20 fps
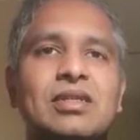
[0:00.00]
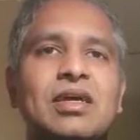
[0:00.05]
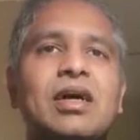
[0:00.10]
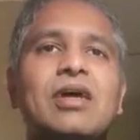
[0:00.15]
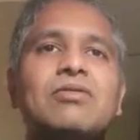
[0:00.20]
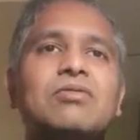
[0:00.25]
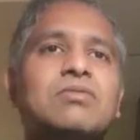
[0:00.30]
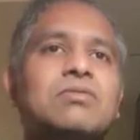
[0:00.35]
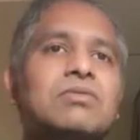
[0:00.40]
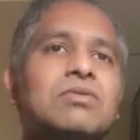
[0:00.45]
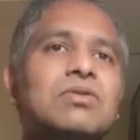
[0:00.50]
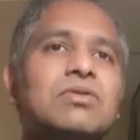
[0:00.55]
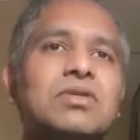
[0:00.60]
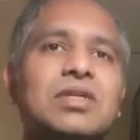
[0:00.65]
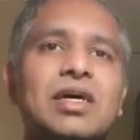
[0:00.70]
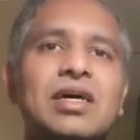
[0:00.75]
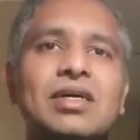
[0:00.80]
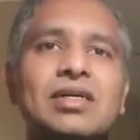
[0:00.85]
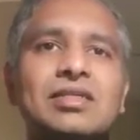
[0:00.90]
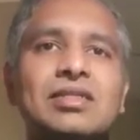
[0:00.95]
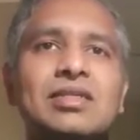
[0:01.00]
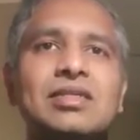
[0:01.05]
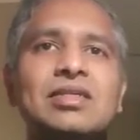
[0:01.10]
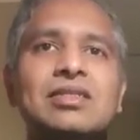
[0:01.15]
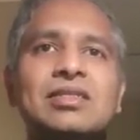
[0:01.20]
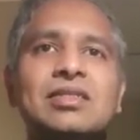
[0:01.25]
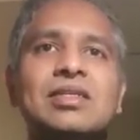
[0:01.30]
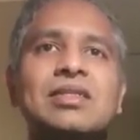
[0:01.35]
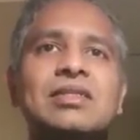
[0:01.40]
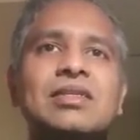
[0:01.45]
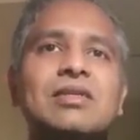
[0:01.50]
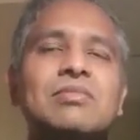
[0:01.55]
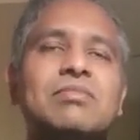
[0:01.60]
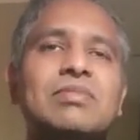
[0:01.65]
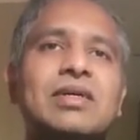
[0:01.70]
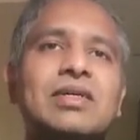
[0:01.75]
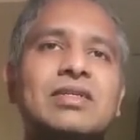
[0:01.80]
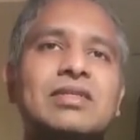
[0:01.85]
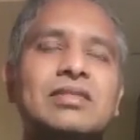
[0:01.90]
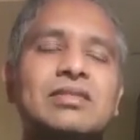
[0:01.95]
how good are these in
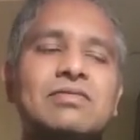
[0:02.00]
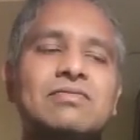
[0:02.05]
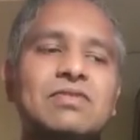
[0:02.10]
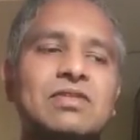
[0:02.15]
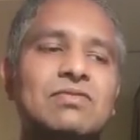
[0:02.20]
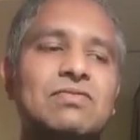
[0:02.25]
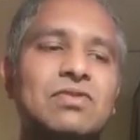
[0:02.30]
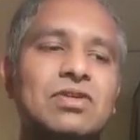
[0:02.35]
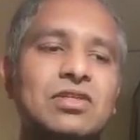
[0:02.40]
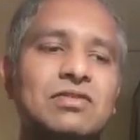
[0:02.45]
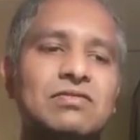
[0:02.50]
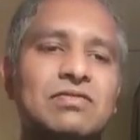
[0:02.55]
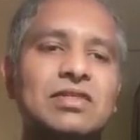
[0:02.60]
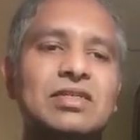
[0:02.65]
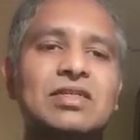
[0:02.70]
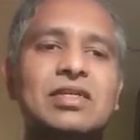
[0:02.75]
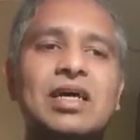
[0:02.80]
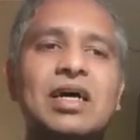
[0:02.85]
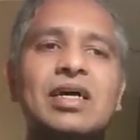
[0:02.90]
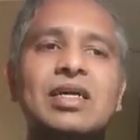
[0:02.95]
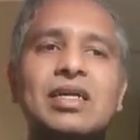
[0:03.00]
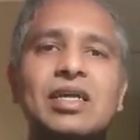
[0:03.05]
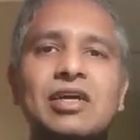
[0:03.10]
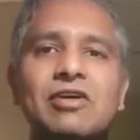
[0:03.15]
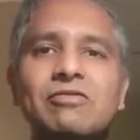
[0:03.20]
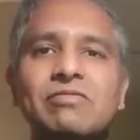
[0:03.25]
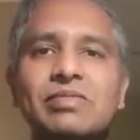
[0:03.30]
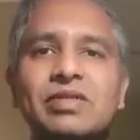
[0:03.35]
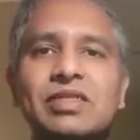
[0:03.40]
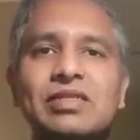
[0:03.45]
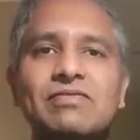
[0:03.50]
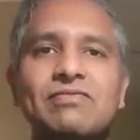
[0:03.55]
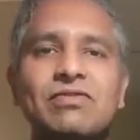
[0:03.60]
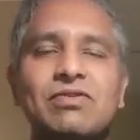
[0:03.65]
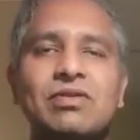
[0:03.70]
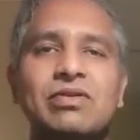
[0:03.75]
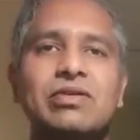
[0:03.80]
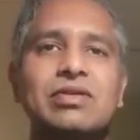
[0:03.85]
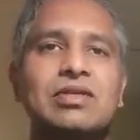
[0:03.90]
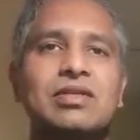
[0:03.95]
comparison with whatever I have been
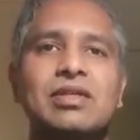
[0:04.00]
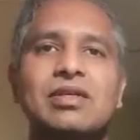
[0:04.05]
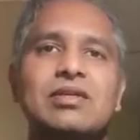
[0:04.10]
following?